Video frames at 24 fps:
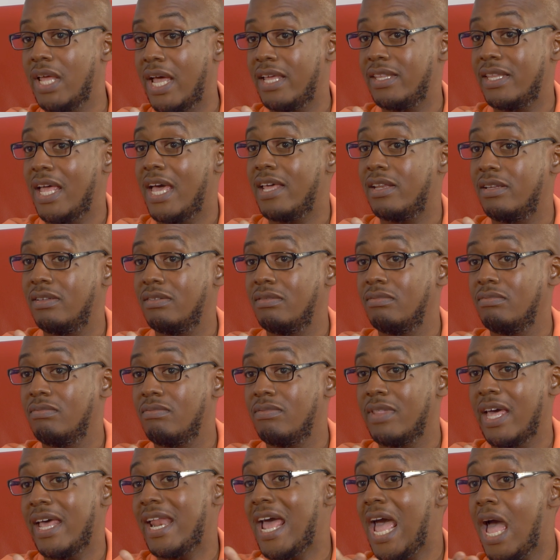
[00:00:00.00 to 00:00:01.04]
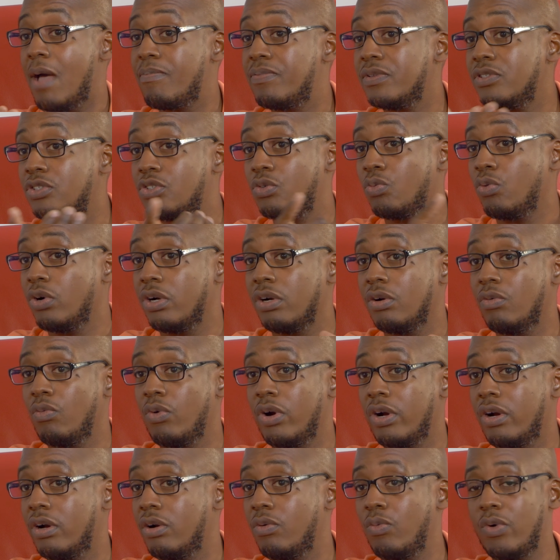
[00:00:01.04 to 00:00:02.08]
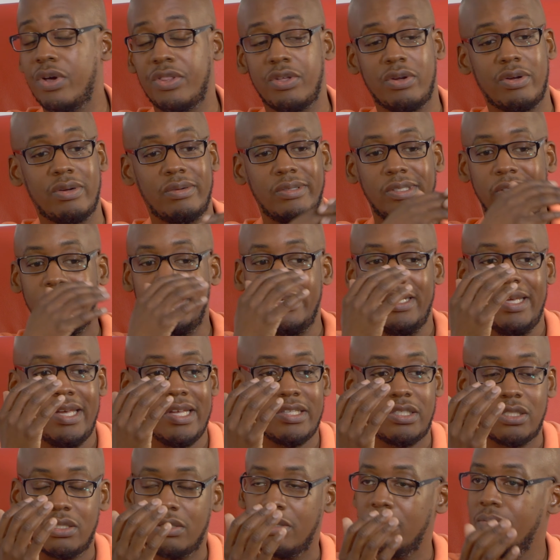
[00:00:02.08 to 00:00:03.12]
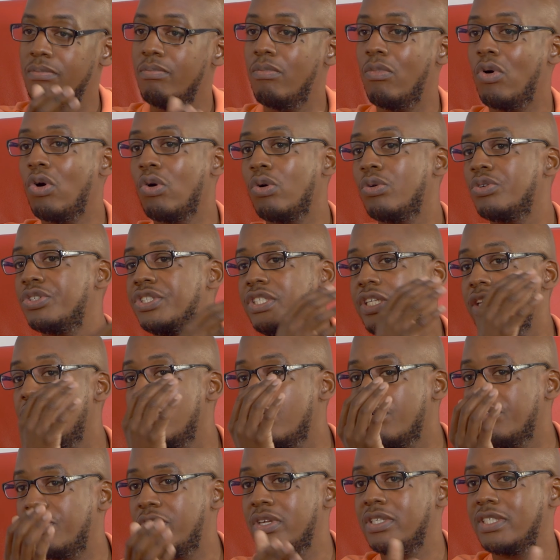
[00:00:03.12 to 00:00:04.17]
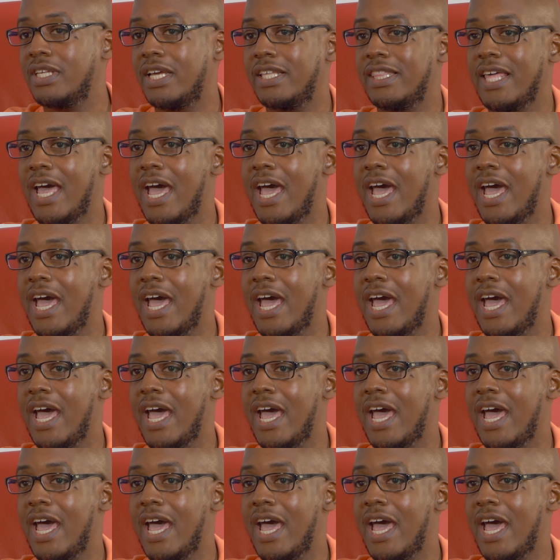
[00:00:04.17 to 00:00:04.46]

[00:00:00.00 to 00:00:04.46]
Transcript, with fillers: that, that, that happens where, where whether it's moral sin or things like